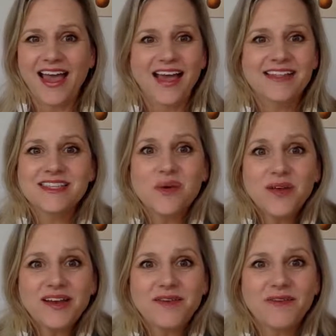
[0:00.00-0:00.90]
It's
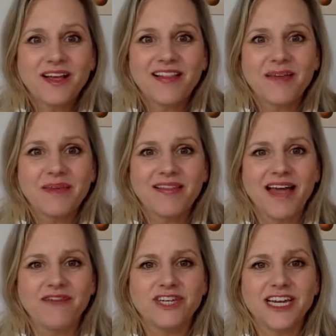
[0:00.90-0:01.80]
going to really be
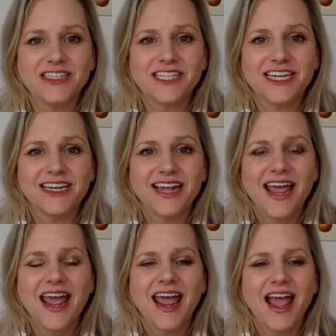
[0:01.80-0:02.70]
life-changing.
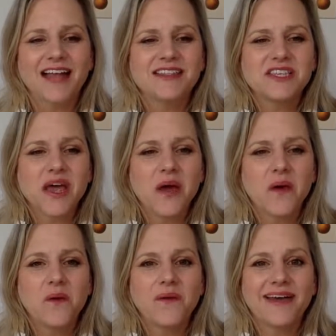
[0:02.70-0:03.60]
And
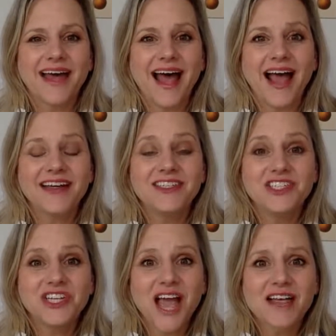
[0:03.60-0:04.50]
so I
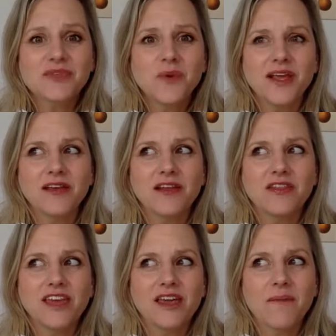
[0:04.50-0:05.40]
just want you to
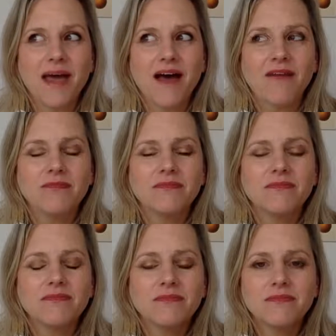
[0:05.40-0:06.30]
think about,
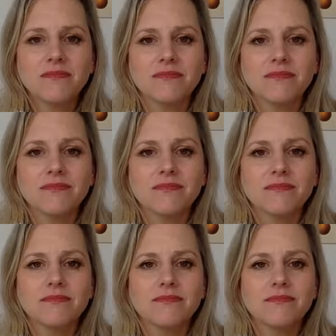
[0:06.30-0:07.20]

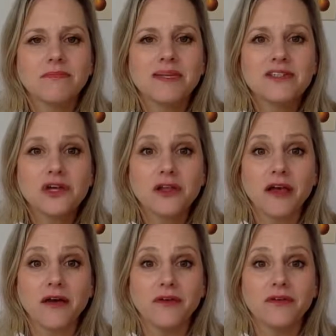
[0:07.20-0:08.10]
mental
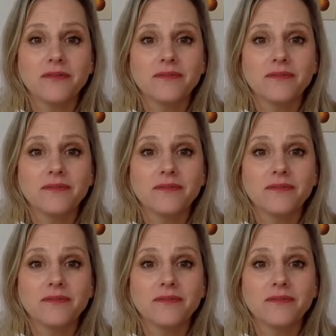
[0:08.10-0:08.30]
load.